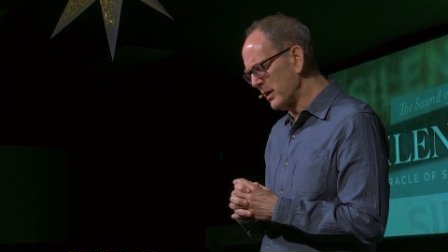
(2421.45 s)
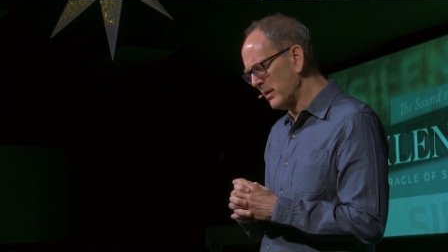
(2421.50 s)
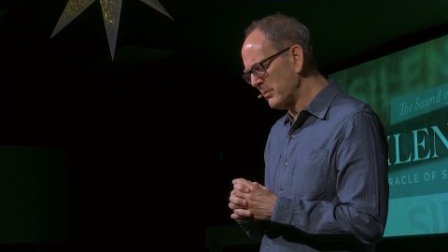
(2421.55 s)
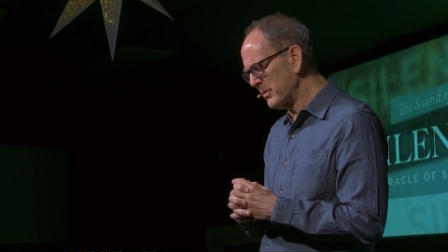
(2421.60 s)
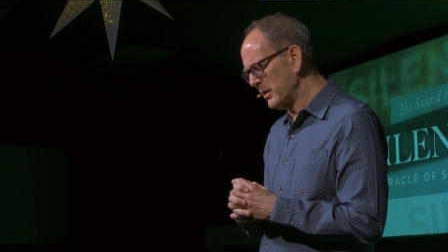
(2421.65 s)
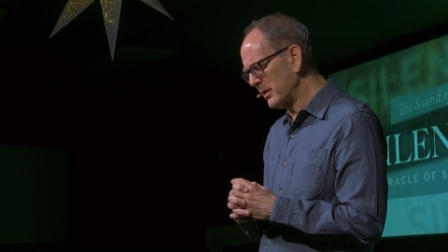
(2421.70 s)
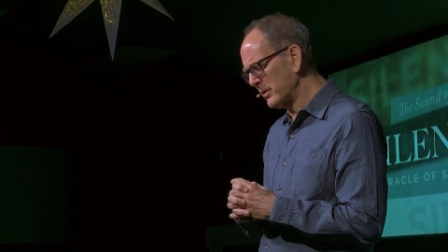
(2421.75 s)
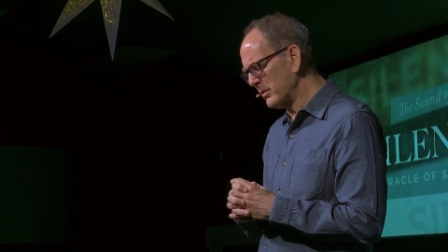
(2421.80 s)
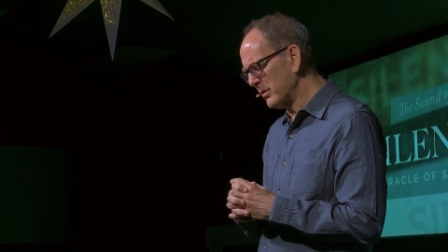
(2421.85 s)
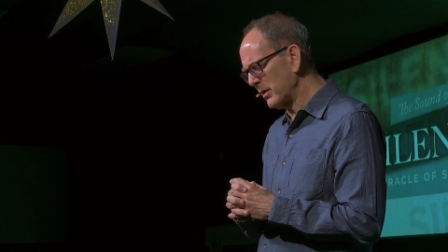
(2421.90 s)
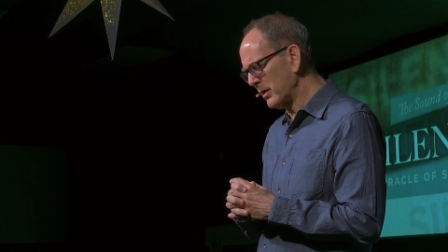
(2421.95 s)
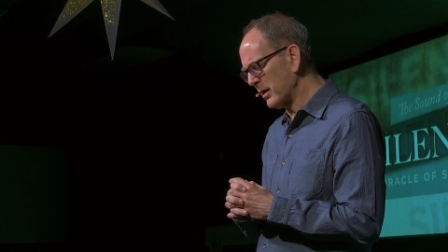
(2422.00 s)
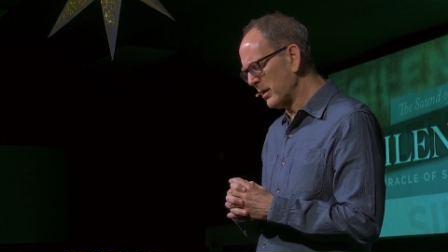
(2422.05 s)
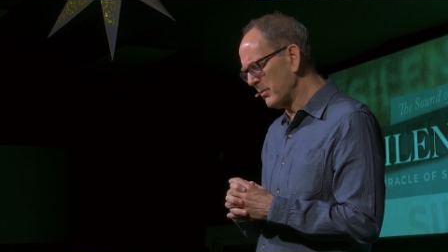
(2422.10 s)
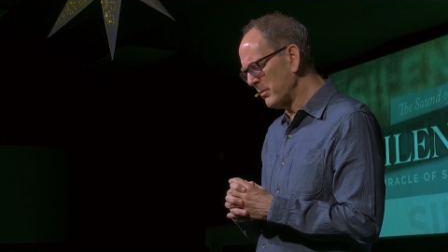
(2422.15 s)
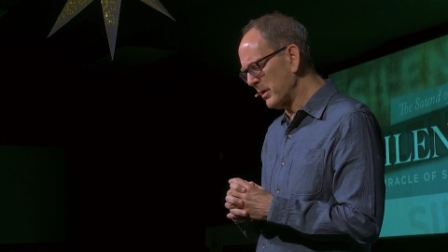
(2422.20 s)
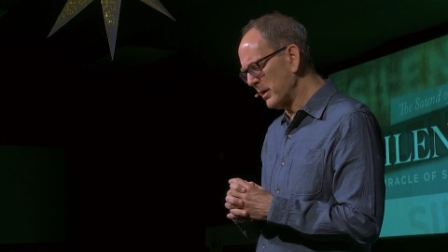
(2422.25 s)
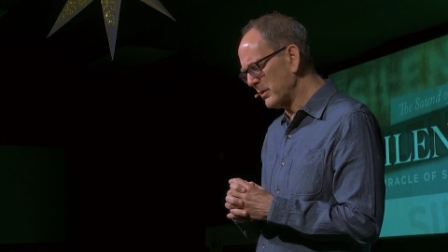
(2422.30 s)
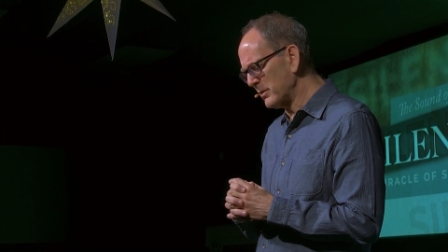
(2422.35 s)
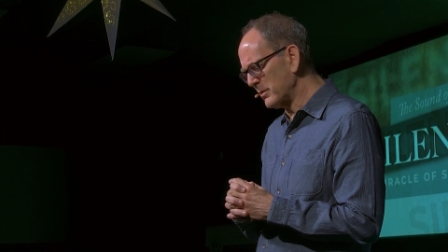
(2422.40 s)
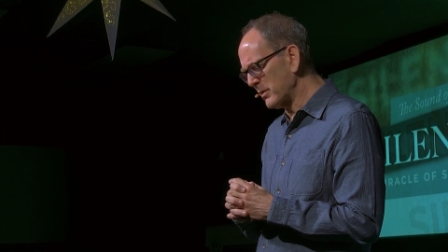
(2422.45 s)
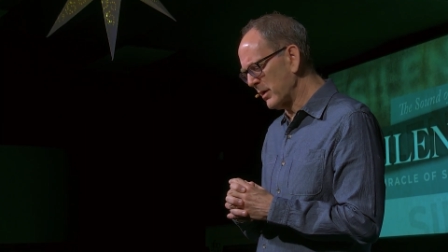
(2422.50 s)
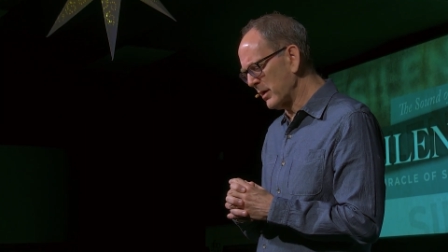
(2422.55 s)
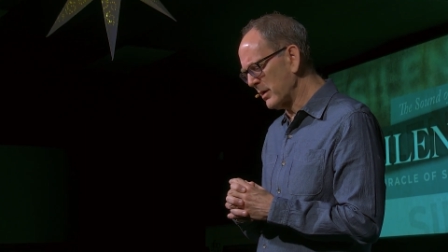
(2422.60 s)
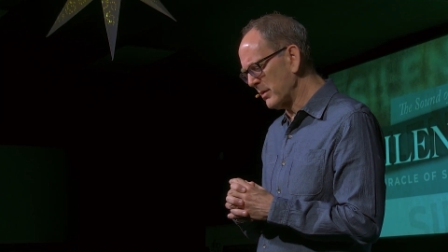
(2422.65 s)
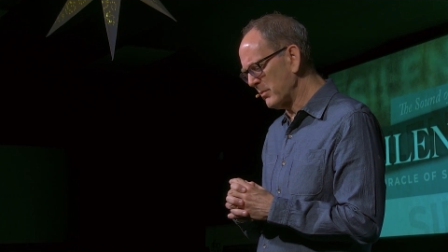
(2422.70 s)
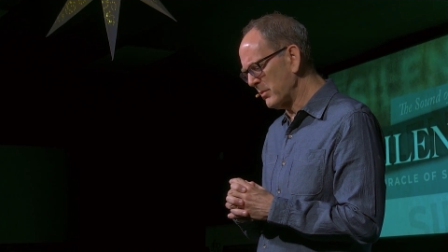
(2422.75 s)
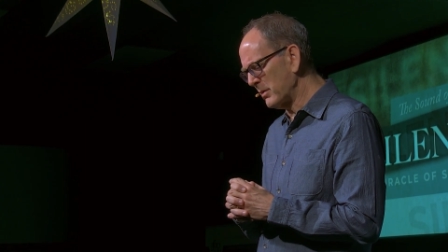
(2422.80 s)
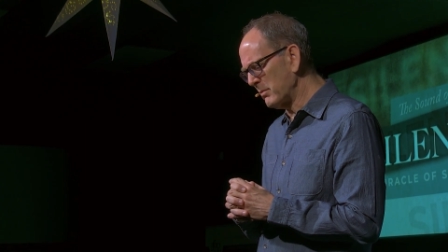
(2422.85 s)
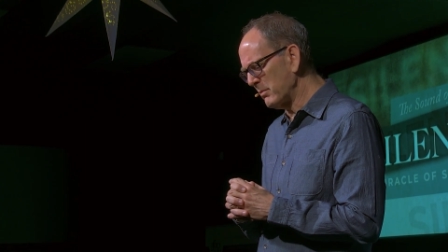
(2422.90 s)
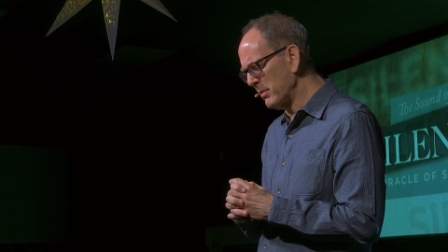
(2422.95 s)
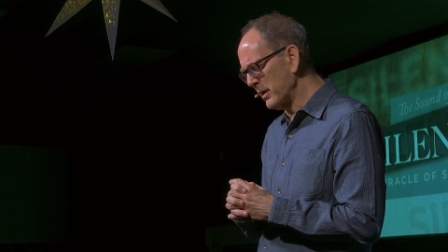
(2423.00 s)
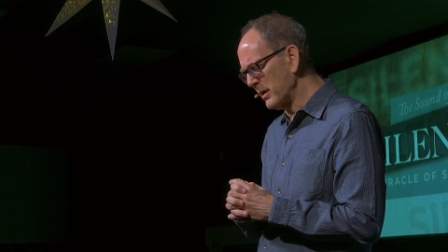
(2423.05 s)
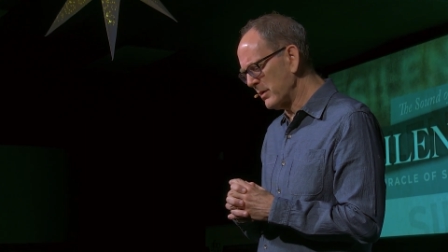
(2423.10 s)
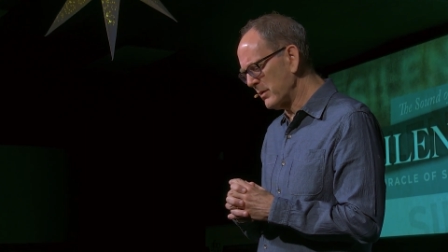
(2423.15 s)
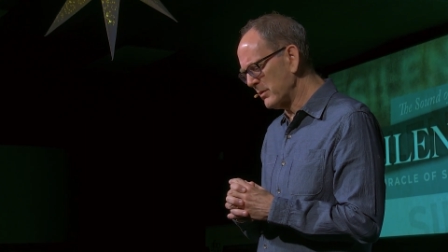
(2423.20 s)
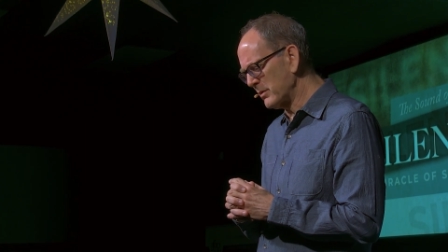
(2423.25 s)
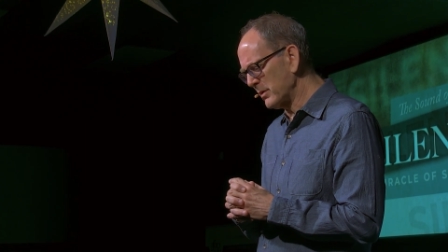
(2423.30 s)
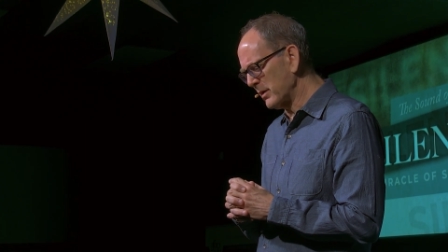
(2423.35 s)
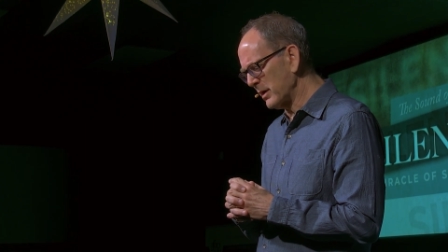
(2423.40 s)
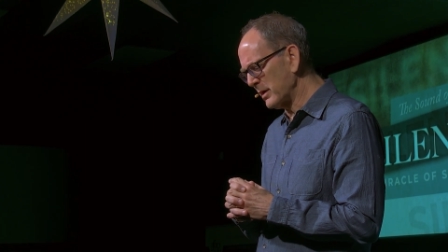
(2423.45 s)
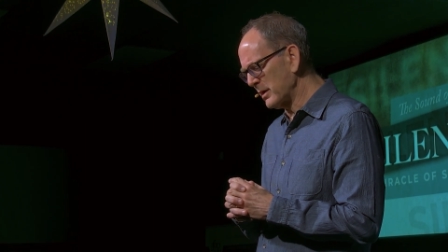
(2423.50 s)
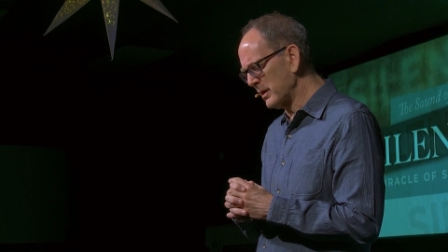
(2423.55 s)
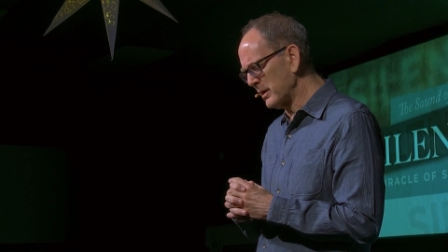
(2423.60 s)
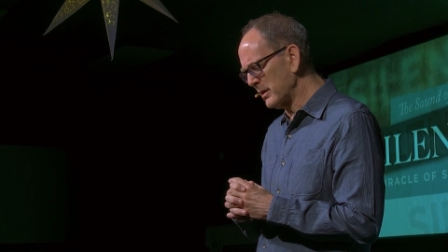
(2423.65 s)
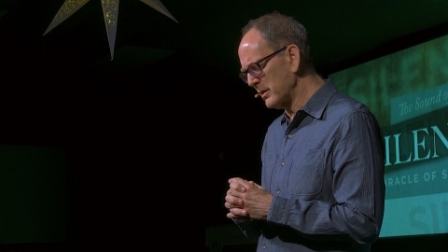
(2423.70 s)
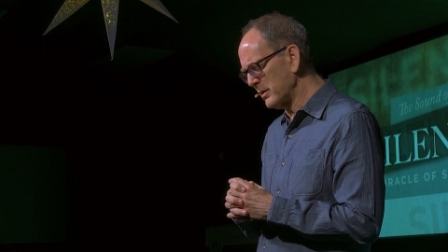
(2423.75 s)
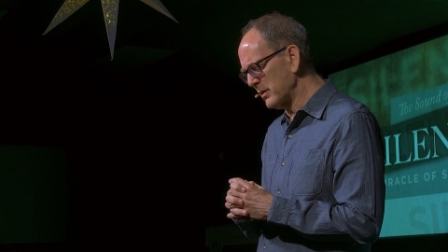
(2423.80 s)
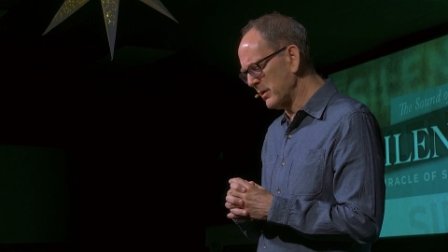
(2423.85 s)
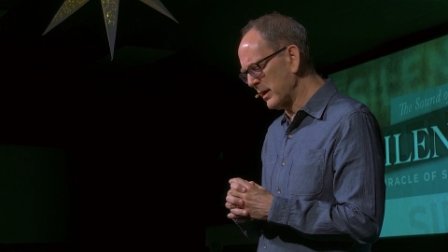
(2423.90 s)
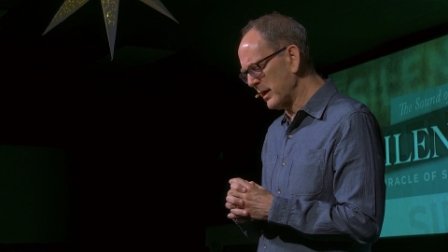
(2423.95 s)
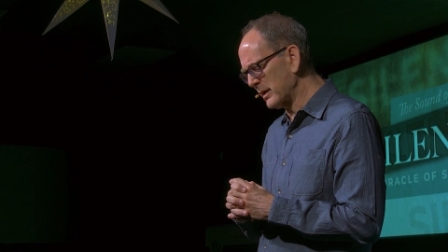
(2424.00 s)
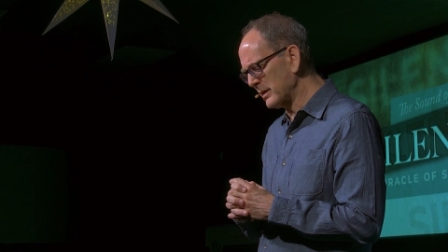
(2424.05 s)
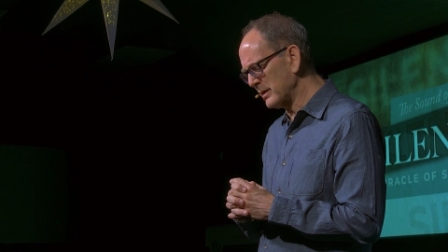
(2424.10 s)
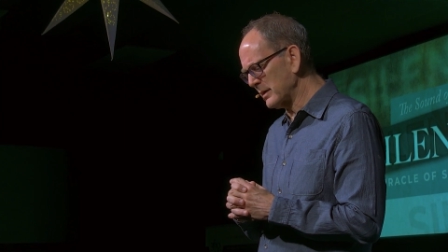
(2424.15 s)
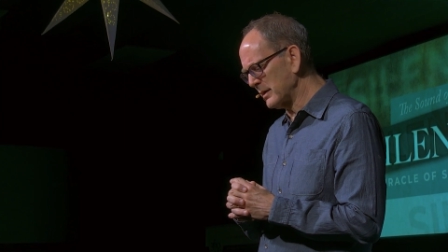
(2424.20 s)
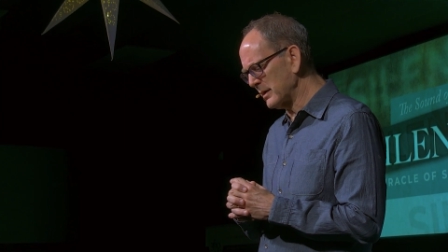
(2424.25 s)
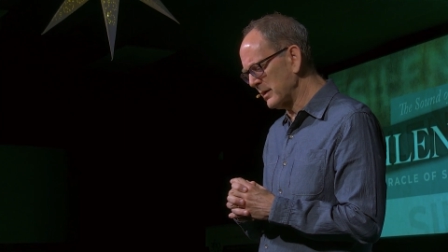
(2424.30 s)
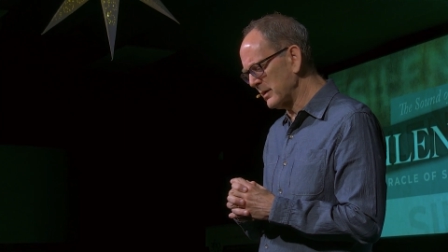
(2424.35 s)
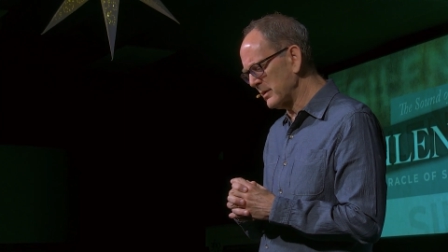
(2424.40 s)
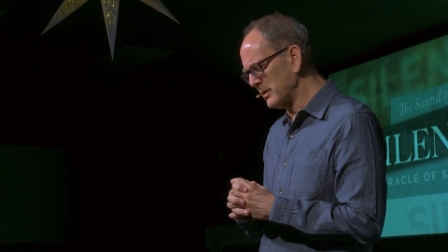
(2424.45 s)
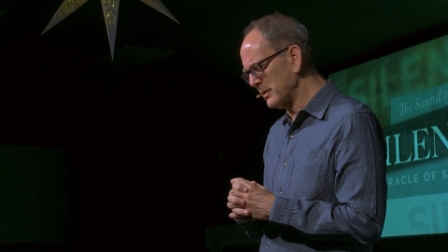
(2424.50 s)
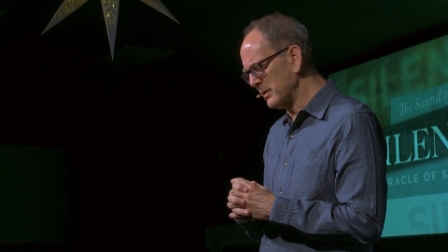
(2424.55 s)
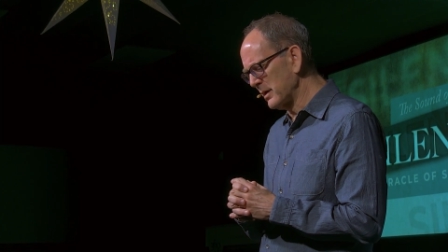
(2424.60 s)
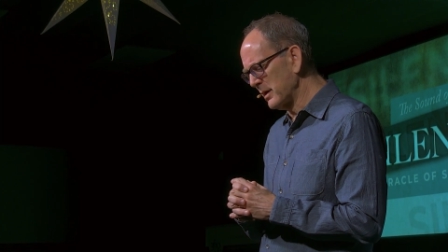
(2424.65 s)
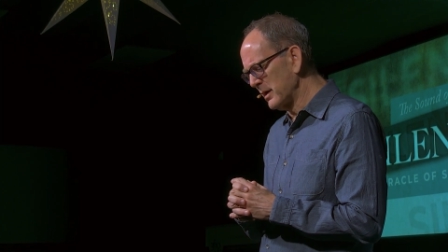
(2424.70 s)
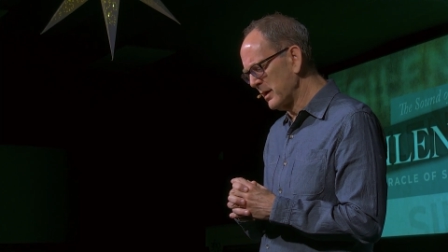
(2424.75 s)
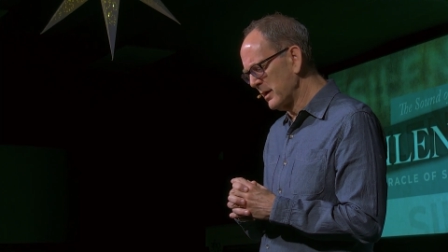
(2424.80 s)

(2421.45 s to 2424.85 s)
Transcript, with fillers: I'm not talking about trying to be better, trying to get your act together,